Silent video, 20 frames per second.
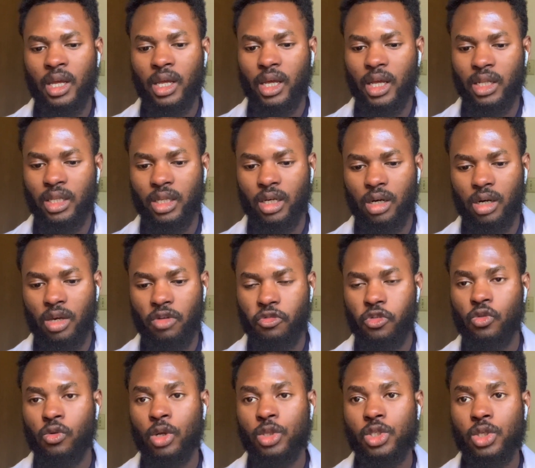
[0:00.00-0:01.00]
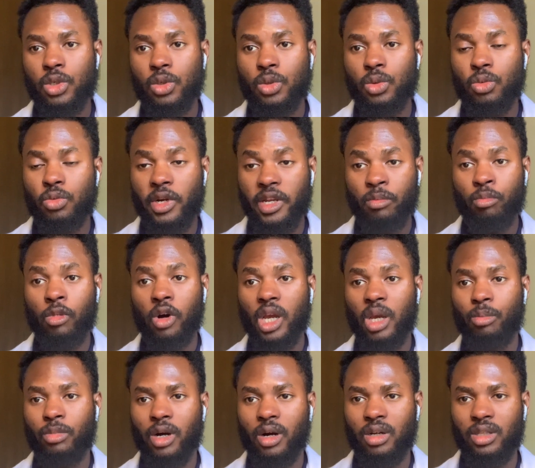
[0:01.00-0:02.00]
And if you want to read more
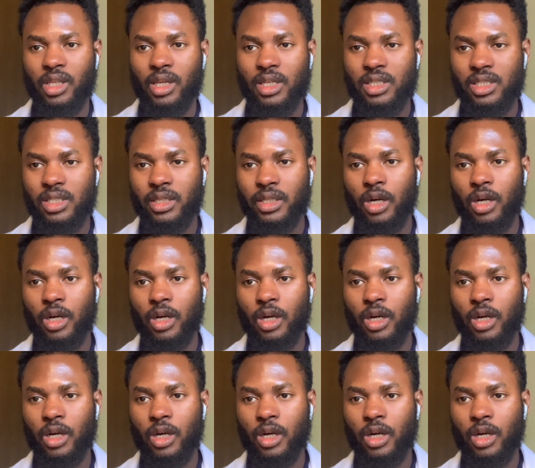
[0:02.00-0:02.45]
about this,